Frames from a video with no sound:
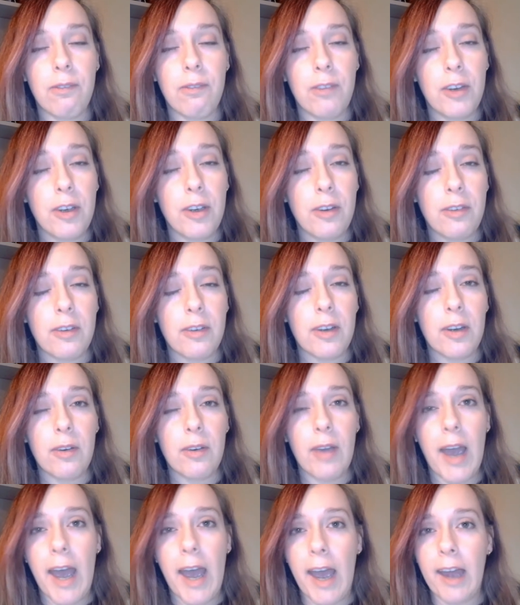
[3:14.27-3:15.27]

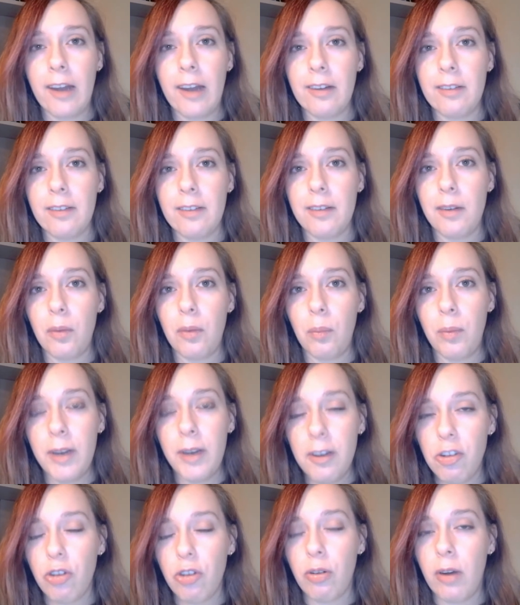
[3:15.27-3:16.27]
voodoo and
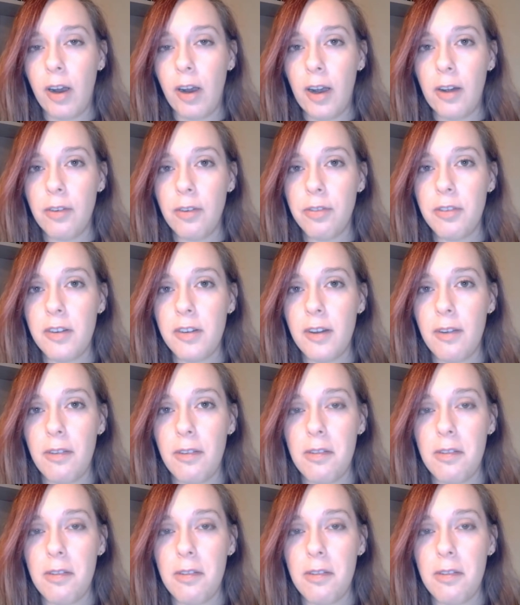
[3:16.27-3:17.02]
witchcraft,